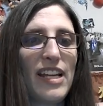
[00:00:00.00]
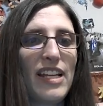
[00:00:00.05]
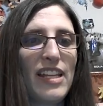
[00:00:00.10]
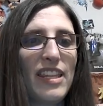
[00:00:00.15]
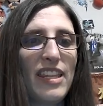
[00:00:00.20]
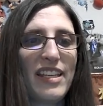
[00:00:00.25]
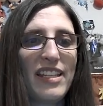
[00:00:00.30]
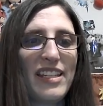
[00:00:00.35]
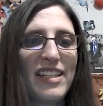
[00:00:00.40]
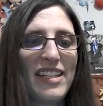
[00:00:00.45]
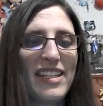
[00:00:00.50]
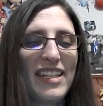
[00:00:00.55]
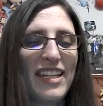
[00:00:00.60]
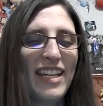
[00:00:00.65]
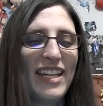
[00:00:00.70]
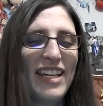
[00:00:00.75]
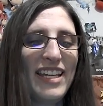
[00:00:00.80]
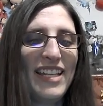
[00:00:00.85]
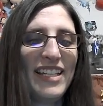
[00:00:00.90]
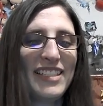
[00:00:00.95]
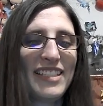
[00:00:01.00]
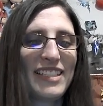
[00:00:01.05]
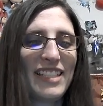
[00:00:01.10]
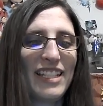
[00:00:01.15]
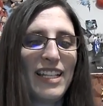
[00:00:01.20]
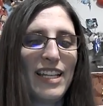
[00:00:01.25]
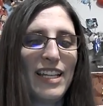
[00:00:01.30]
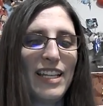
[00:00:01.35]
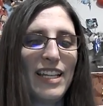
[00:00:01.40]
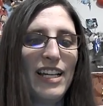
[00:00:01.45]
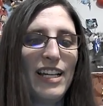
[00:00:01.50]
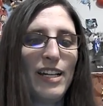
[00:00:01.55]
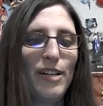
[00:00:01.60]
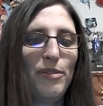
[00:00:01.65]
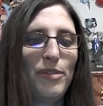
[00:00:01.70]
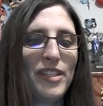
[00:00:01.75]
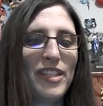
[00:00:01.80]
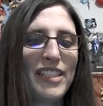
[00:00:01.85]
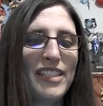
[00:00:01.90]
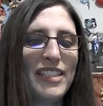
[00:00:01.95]
The kiss! Ah,
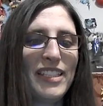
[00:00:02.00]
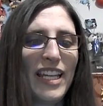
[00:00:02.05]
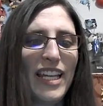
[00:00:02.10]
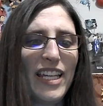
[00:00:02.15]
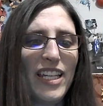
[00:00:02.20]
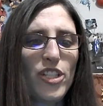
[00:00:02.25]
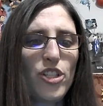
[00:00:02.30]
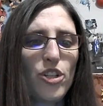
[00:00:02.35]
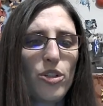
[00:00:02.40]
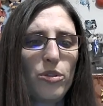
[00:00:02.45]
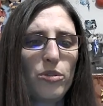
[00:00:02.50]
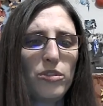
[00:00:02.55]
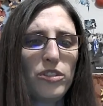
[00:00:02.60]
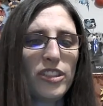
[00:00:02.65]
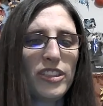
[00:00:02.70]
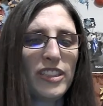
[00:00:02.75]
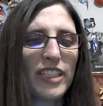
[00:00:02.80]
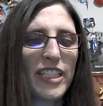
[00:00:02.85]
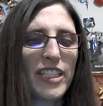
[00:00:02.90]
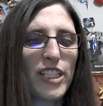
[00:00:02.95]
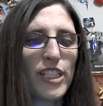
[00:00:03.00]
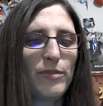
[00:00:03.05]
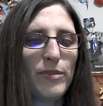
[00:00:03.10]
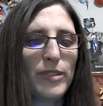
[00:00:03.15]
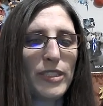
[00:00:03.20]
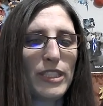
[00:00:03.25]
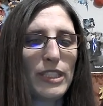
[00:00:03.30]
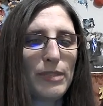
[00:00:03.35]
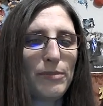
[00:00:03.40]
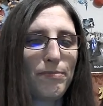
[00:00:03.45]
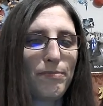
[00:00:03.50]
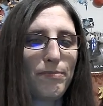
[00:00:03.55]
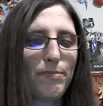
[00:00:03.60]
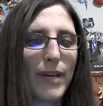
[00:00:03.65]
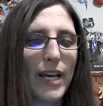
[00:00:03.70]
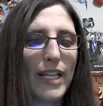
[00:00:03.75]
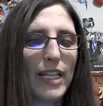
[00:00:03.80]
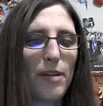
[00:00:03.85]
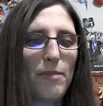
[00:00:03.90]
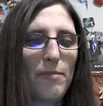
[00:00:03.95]
with this angel who looks like she was spat
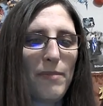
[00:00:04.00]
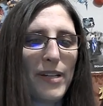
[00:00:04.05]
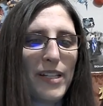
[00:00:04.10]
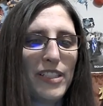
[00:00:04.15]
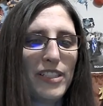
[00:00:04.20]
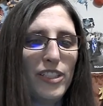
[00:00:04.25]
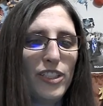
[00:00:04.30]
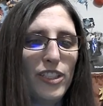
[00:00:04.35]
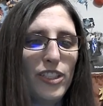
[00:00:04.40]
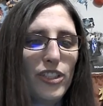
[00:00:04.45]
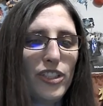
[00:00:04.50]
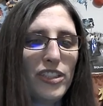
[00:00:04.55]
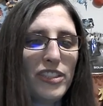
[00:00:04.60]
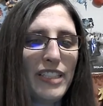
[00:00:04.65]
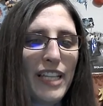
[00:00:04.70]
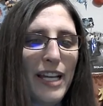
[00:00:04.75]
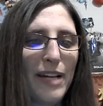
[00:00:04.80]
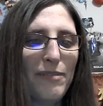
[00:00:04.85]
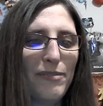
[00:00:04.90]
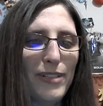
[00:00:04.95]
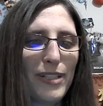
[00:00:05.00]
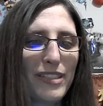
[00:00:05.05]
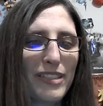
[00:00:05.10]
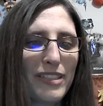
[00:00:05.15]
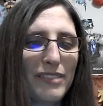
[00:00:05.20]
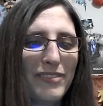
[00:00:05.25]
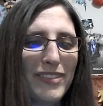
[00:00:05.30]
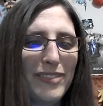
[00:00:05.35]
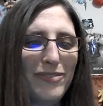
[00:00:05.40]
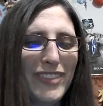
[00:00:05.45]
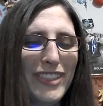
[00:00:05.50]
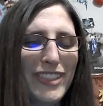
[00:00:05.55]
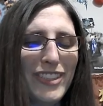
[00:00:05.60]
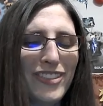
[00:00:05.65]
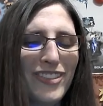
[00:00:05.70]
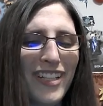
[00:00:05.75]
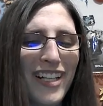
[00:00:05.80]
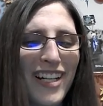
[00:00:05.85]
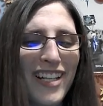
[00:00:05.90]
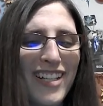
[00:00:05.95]
out by a neural network! With
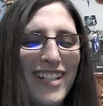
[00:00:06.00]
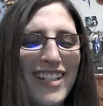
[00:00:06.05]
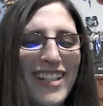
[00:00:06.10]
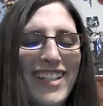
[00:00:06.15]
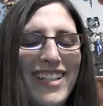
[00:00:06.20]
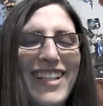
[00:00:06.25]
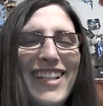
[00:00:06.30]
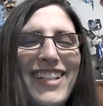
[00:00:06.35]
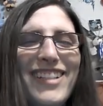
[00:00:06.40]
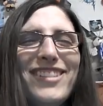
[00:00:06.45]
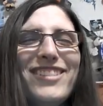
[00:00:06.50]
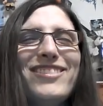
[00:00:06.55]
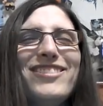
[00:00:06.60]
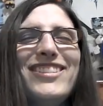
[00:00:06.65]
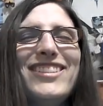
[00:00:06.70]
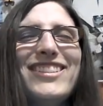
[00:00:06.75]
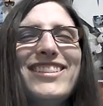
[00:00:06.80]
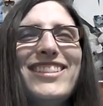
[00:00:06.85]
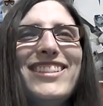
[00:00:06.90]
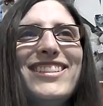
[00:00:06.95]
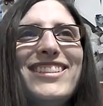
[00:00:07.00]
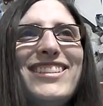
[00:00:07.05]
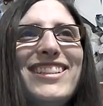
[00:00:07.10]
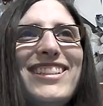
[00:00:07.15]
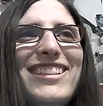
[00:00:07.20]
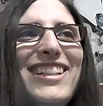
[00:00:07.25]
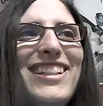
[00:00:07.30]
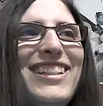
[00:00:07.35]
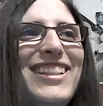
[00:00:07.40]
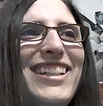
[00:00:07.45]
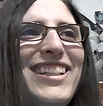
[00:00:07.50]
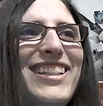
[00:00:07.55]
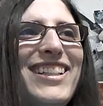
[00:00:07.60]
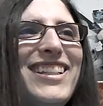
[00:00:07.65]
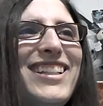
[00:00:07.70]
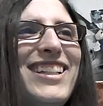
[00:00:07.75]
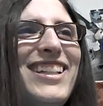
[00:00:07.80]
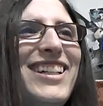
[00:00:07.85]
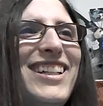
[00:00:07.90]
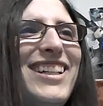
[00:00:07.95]
Mizuhara! Dude, this is
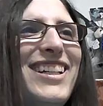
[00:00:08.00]
like...